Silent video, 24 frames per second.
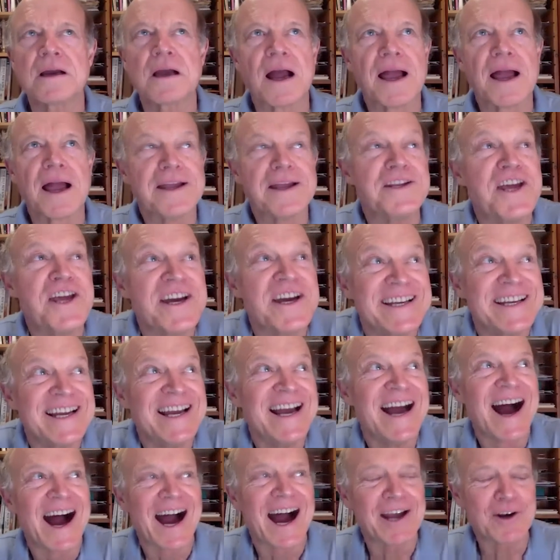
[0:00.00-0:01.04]
and
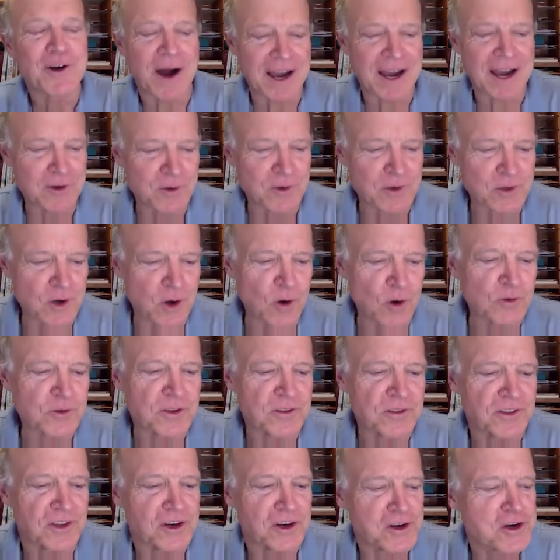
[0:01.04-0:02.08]
I don't know
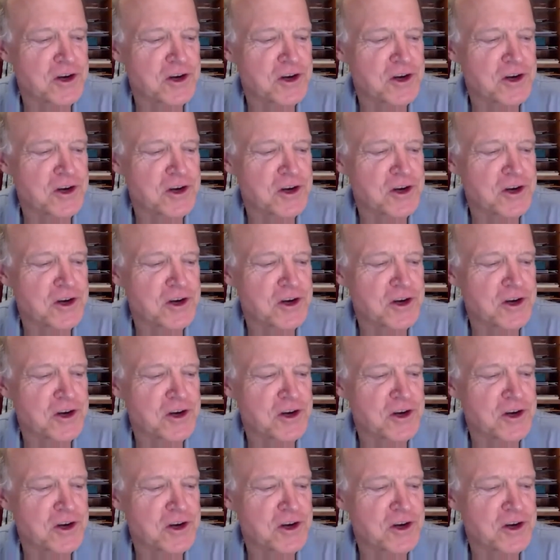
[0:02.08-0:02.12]
that there